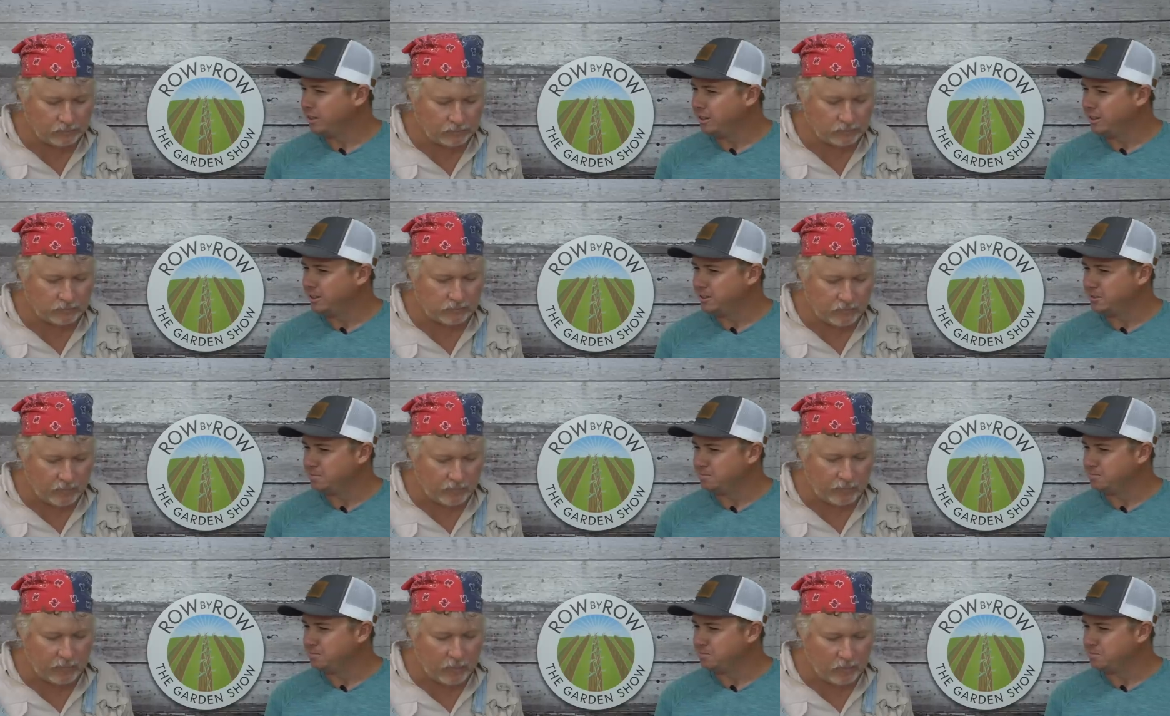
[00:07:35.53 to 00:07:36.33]

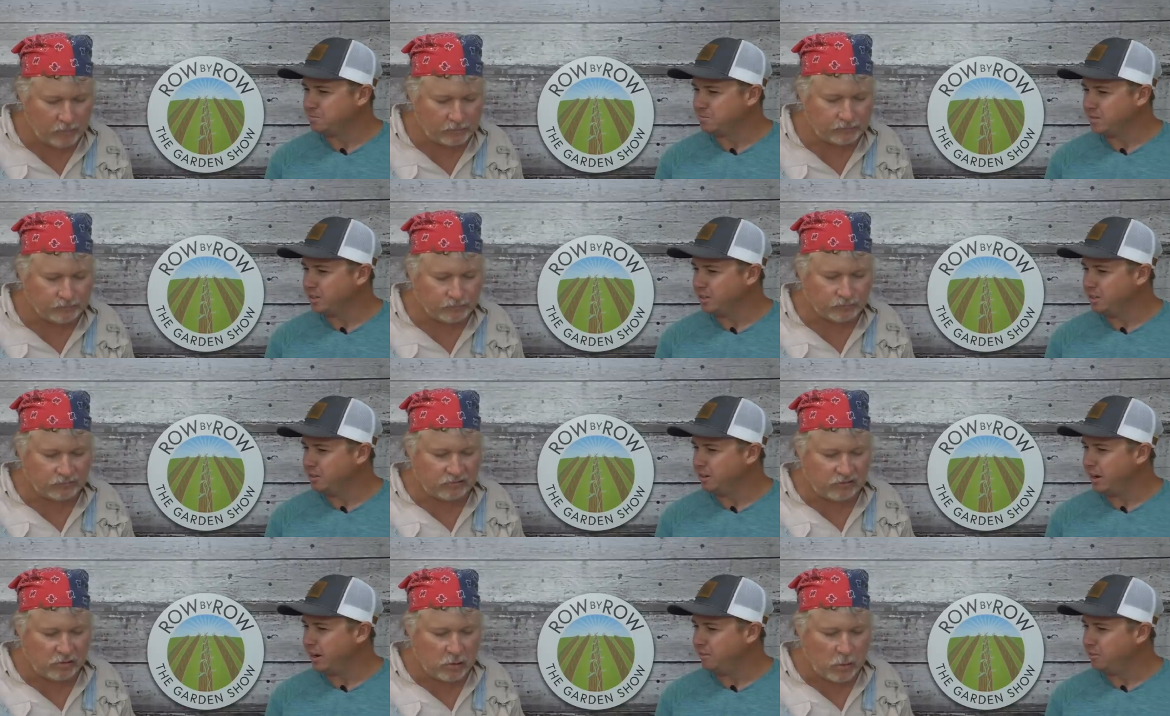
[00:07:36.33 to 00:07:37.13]
Speaker 1: um,
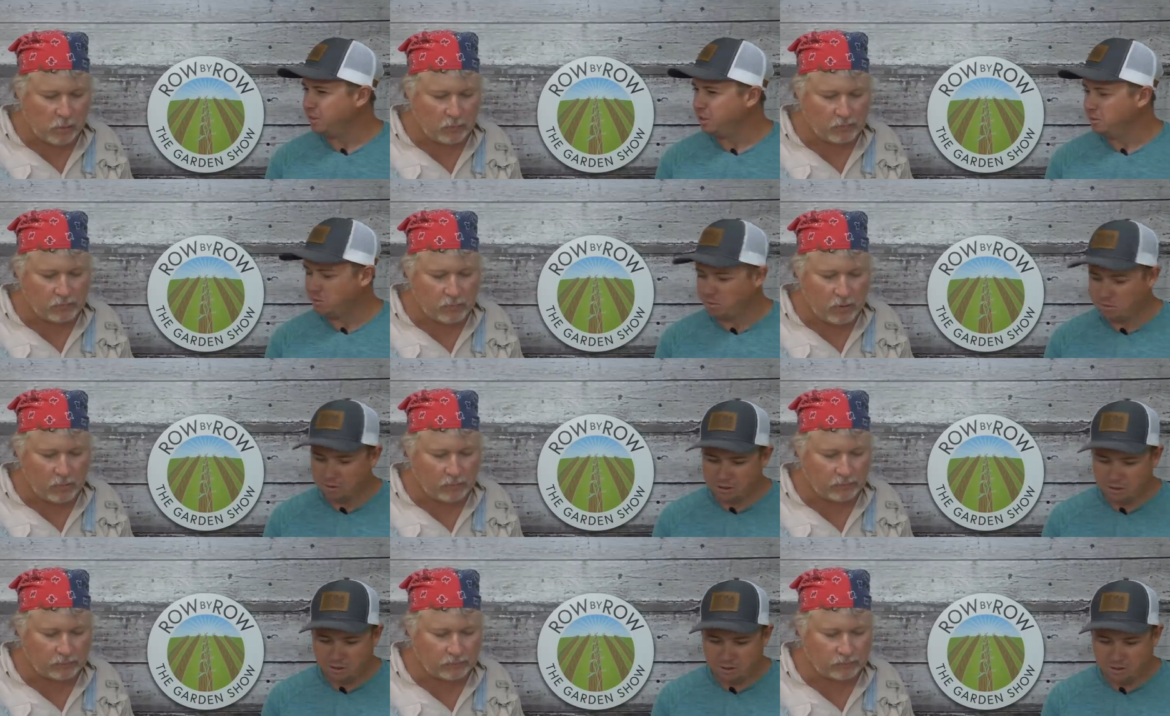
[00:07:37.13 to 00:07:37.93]
your avenue on
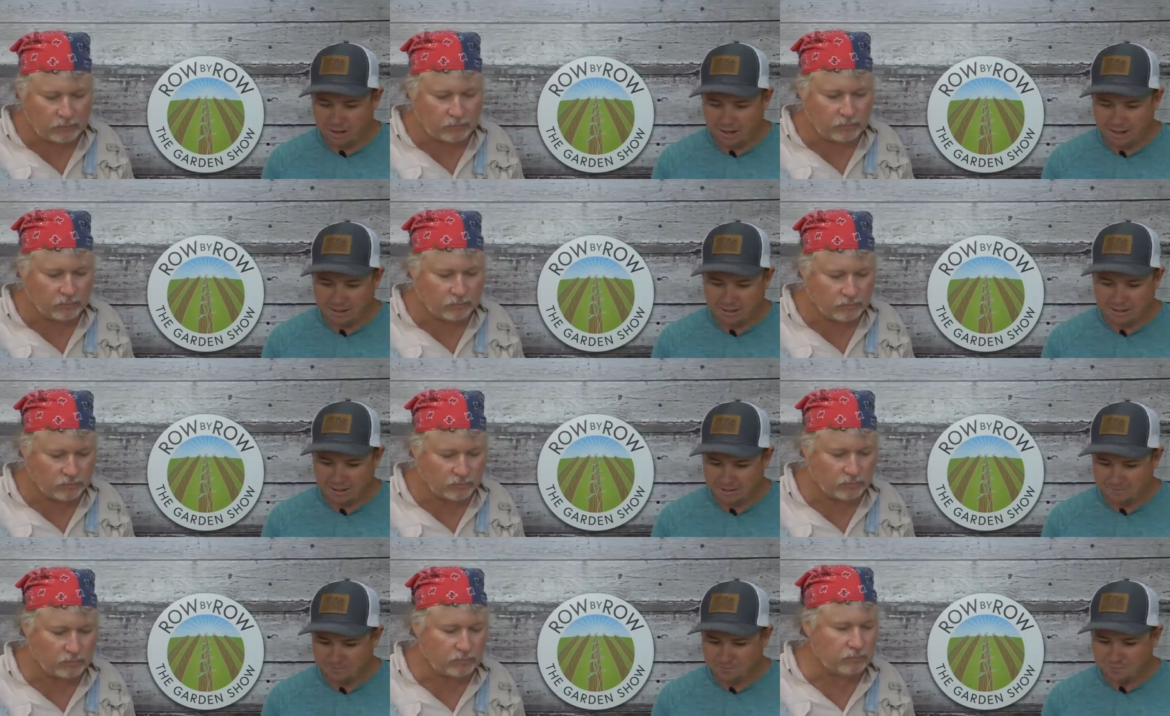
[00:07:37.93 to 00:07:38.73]
what you like
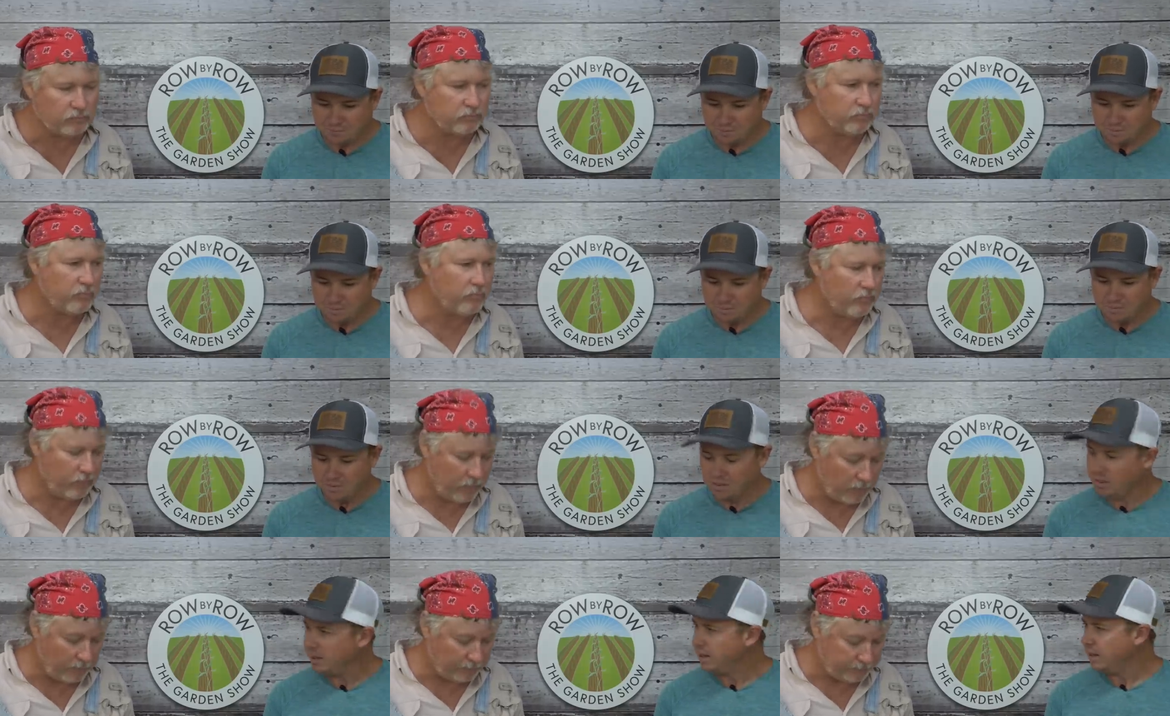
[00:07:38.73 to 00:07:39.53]
there. Mm-hmm.
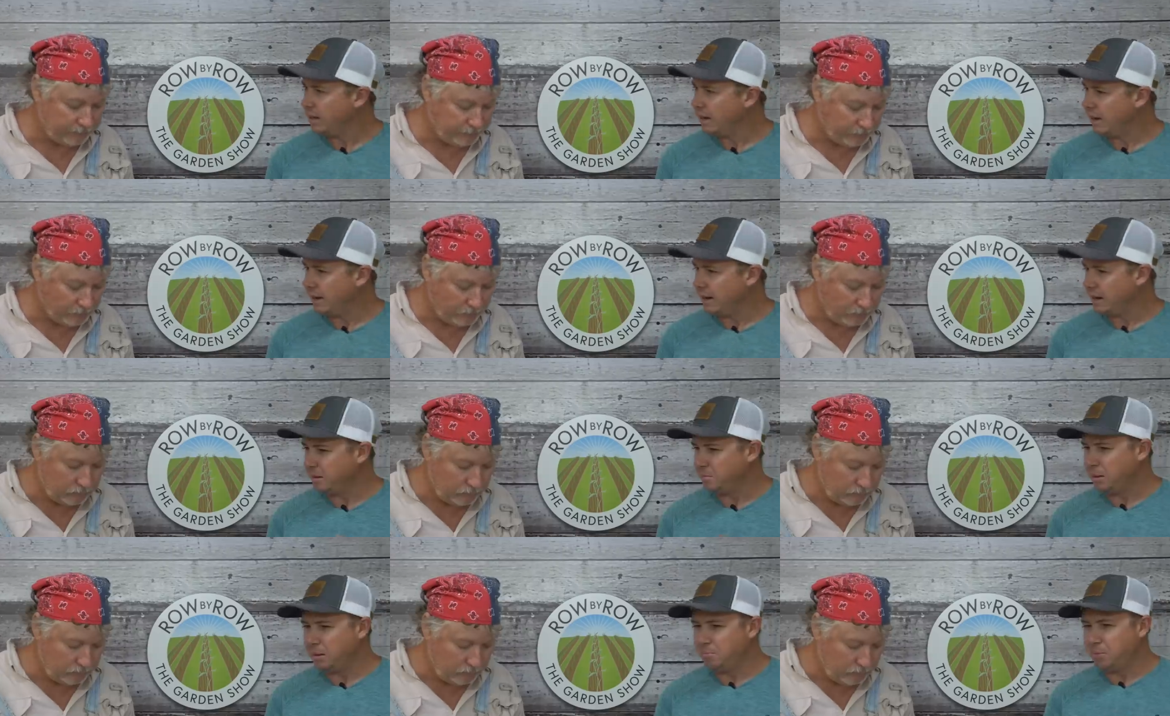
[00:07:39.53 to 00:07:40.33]
I
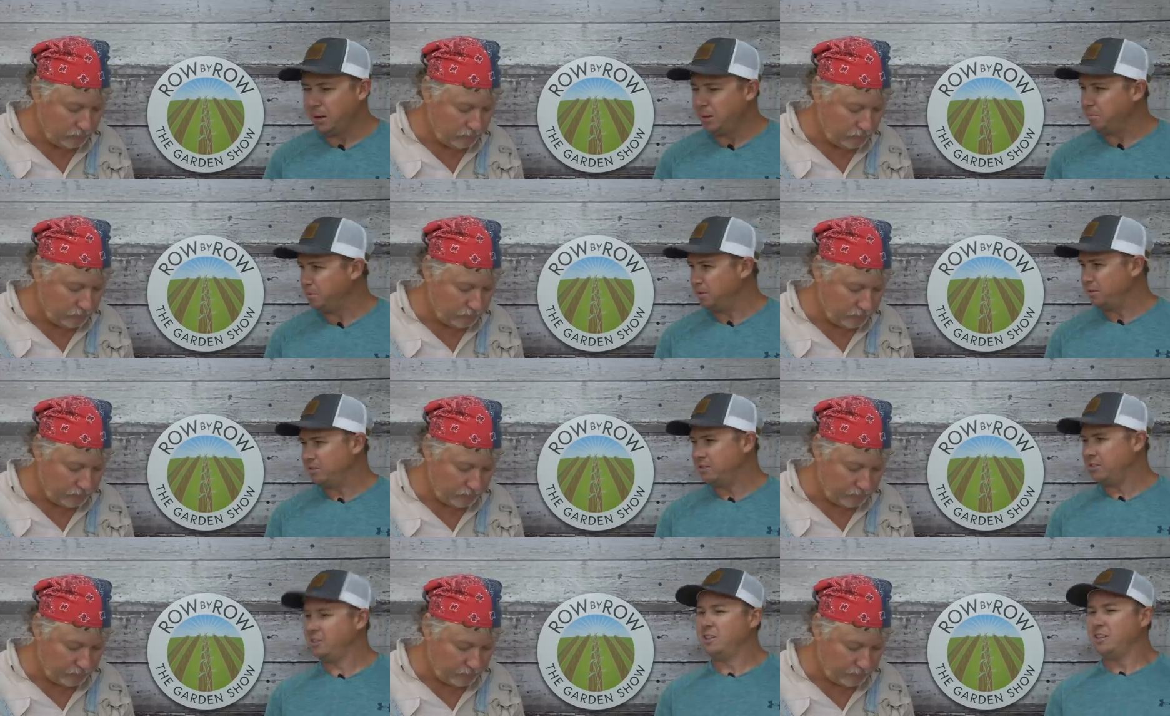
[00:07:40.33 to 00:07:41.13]
got my
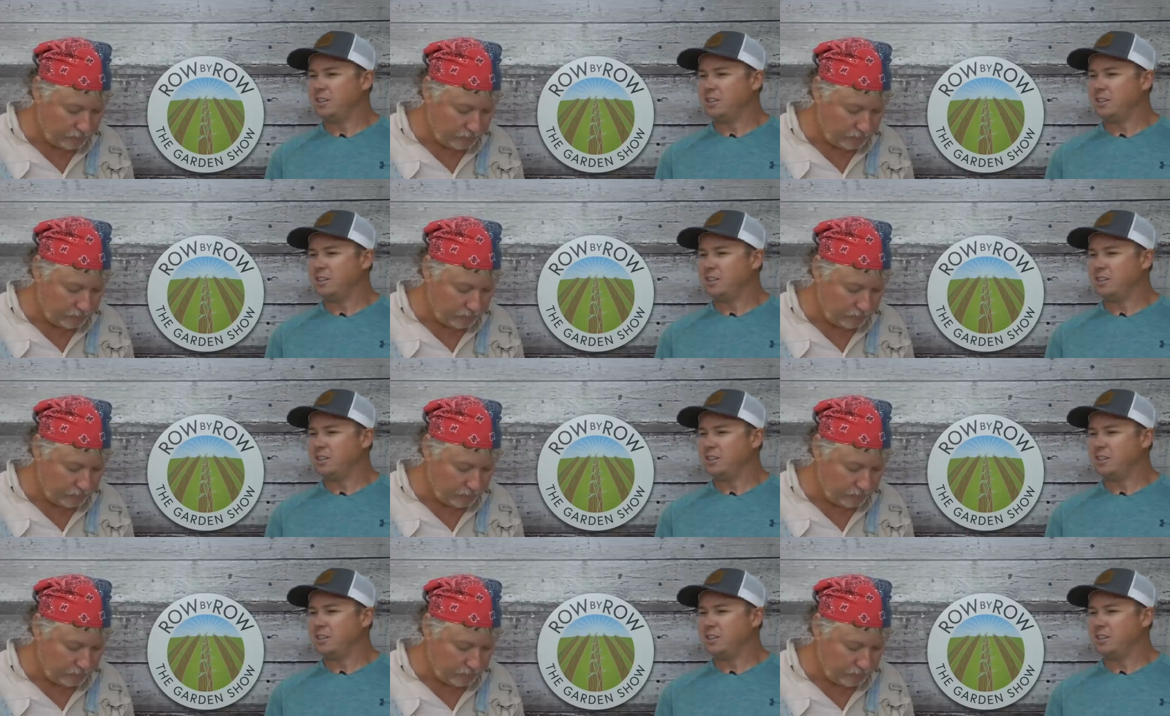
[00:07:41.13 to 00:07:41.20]
peppers.